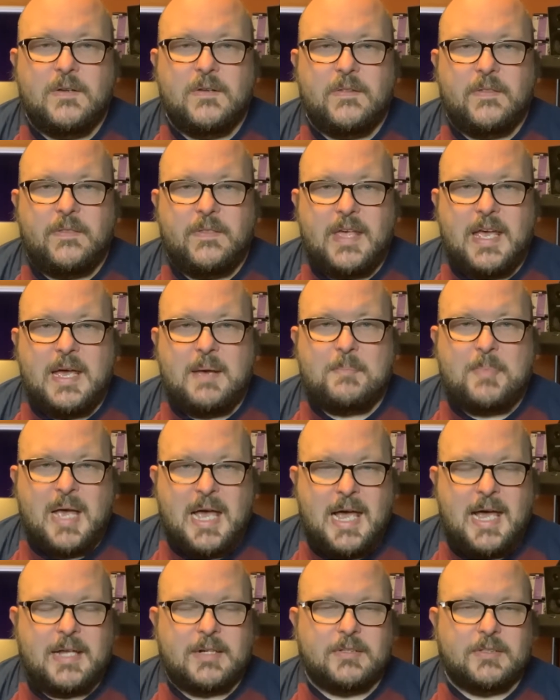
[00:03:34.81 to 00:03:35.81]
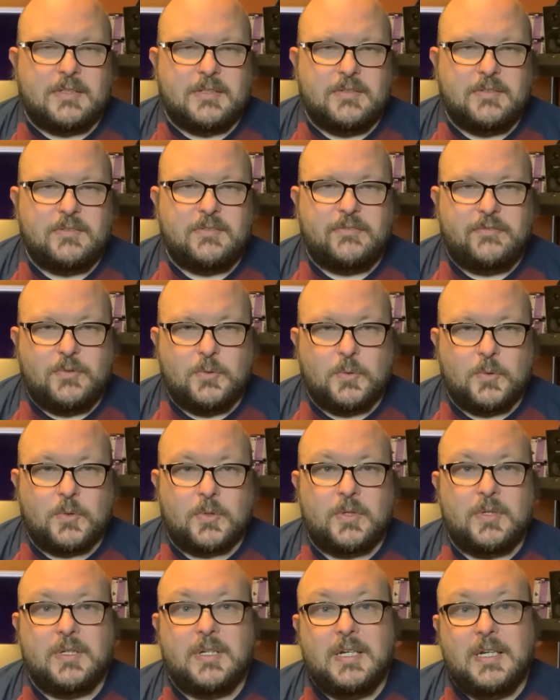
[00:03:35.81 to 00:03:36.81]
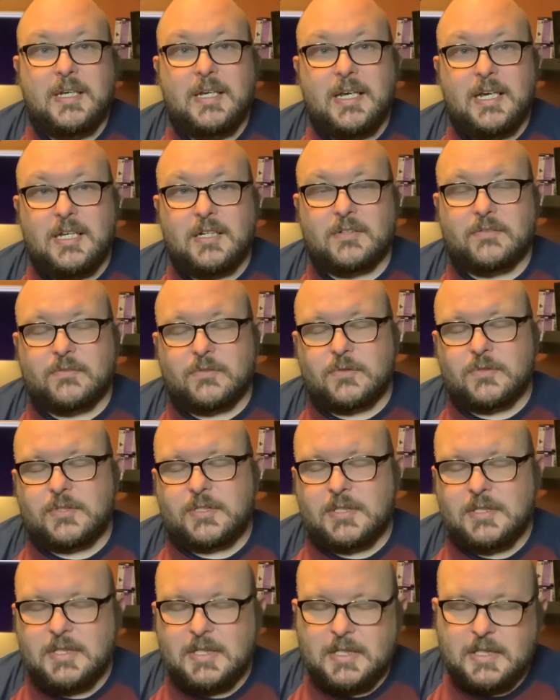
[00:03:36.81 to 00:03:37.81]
that pattern for intervals.